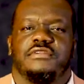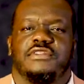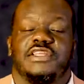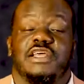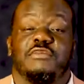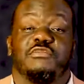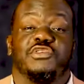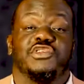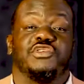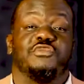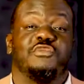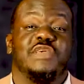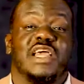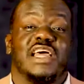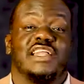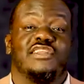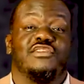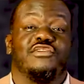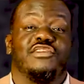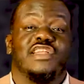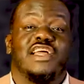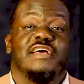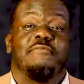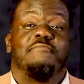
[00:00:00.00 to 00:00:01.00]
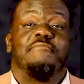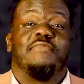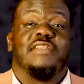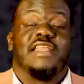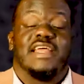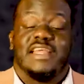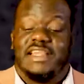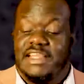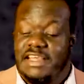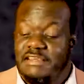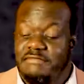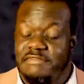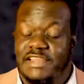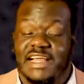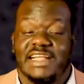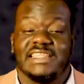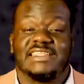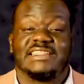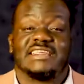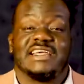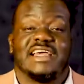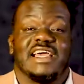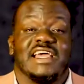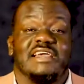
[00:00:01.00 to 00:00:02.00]
There must be another plan if
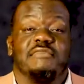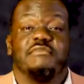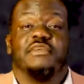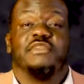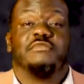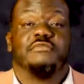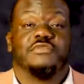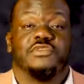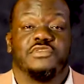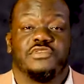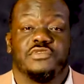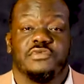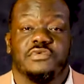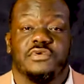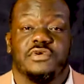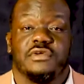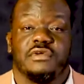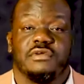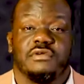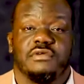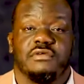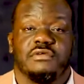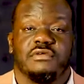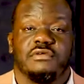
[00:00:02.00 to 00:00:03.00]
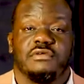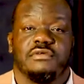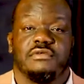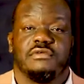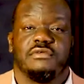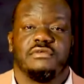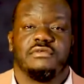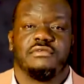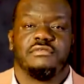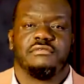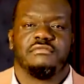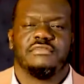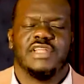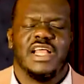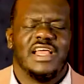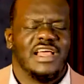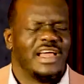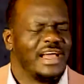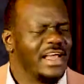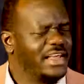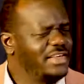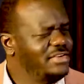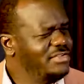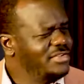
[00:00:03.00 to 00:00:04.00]
that timing must work.
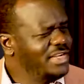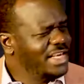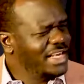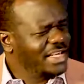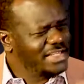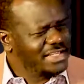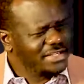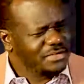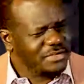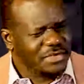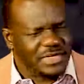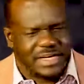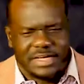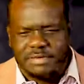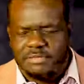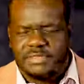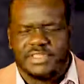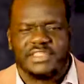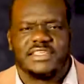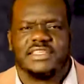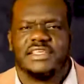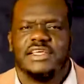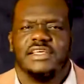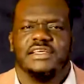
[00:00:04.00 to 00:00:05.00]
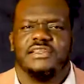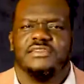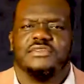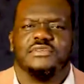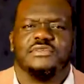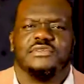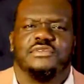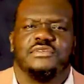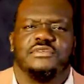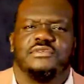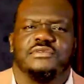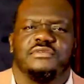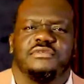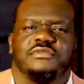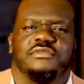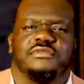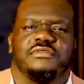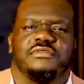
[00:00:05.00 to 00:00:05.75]
Are you getting what I'm saying to you?